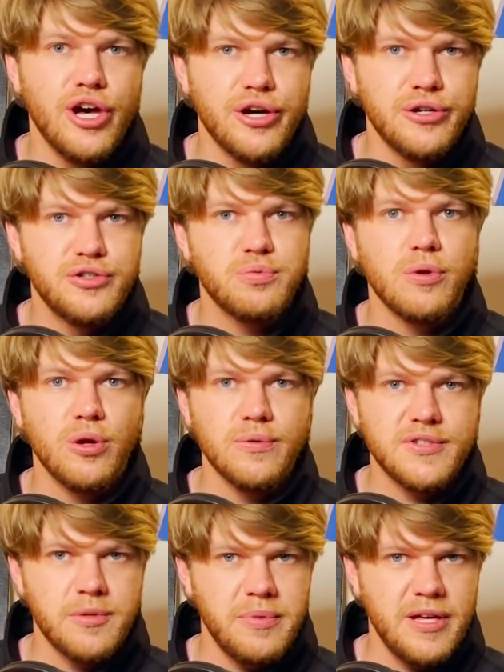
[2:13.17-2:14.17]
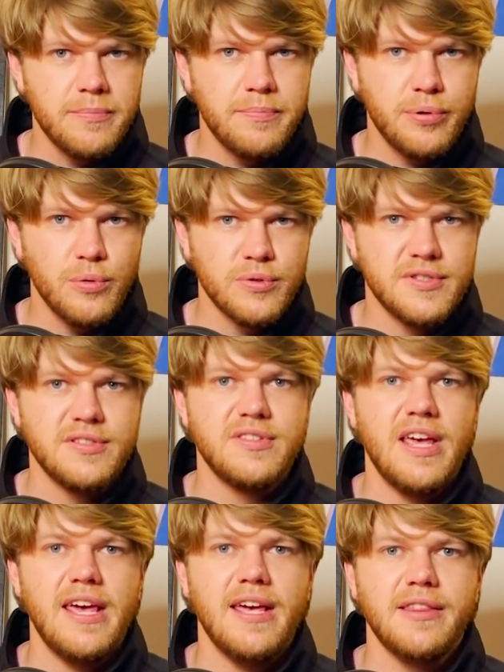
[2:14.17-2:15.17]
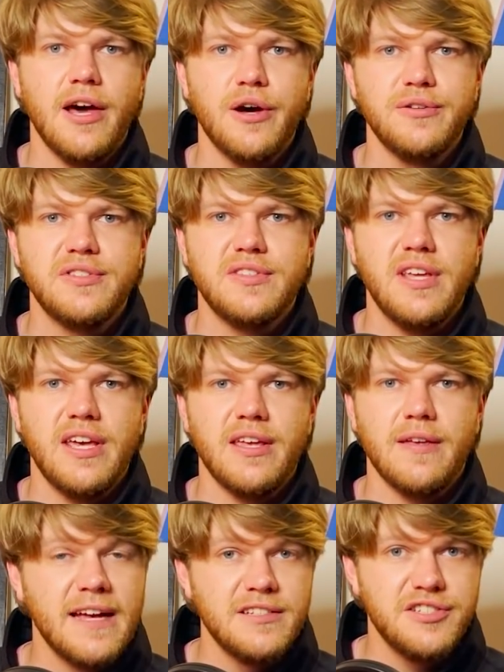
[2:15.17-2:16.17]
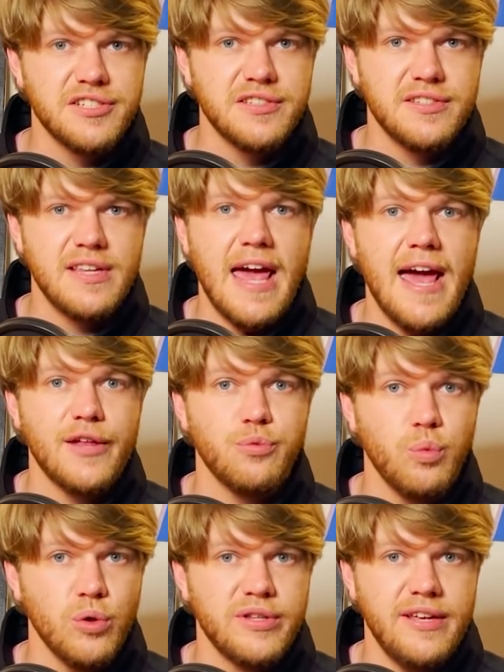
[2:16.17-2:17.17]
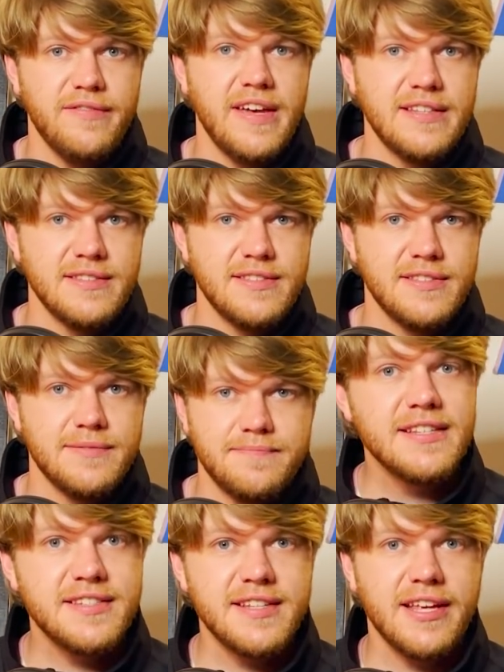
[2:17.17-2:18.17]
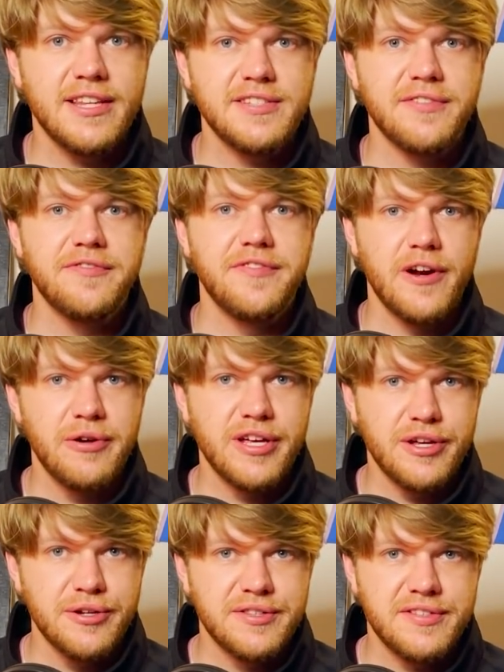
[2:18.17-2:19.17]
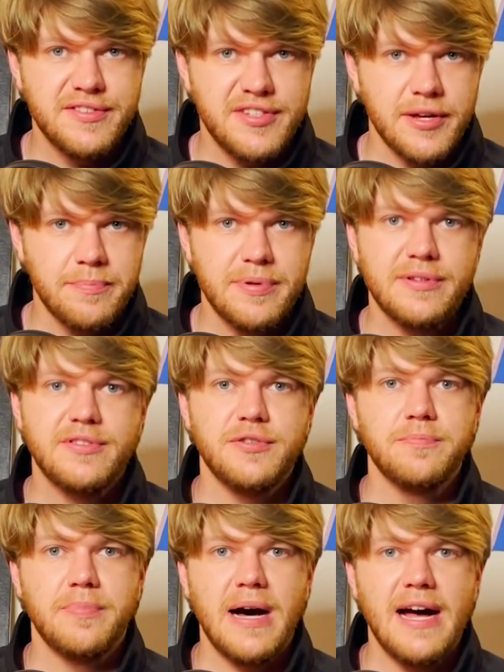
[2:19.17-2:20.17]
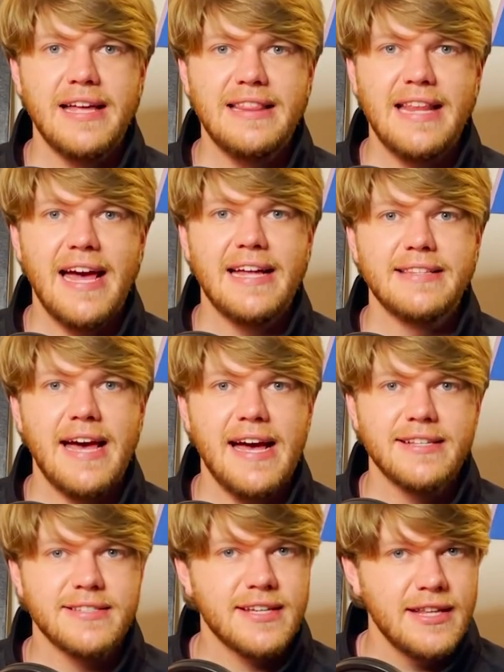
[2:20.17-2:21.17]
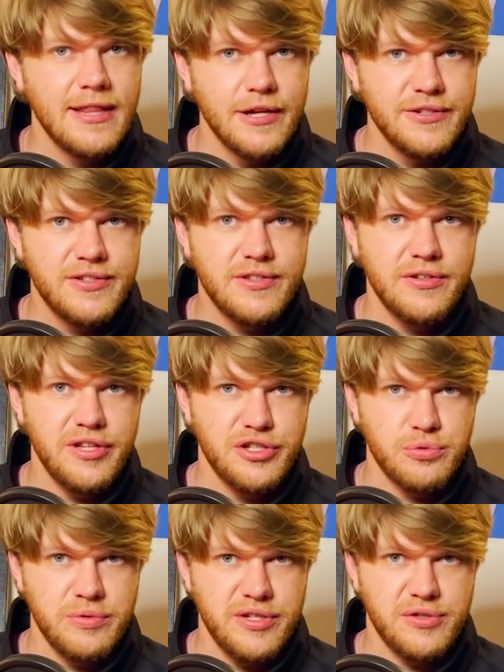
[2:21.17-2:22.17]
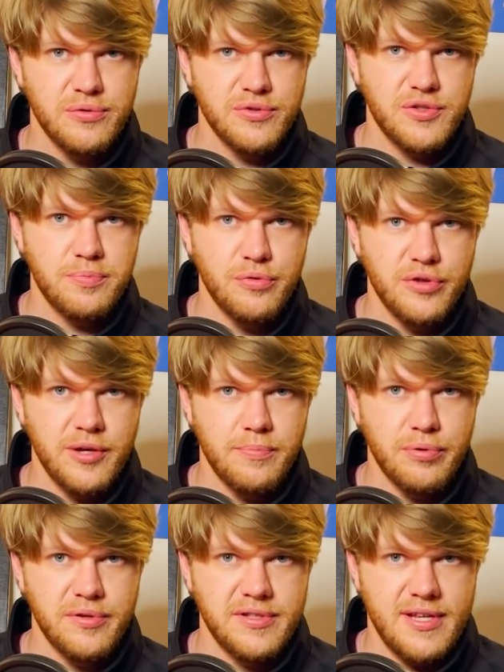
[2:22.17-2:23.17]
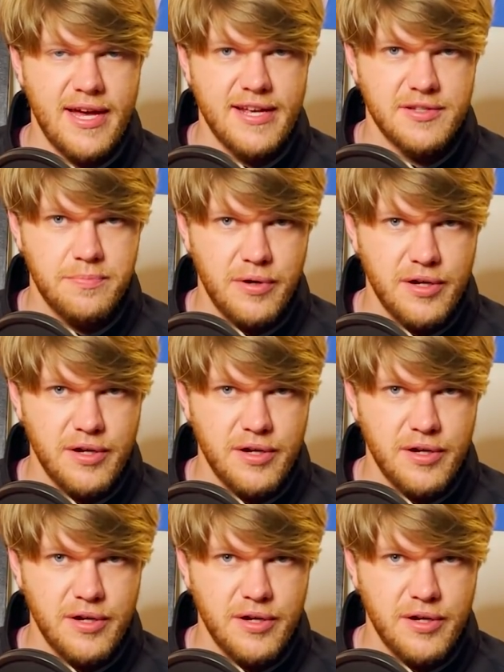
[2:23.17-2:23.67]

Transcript: nodes will also be important in hosting dungeons and world events. Thus, it is a very good tip to buy land as close to these resource spawning points as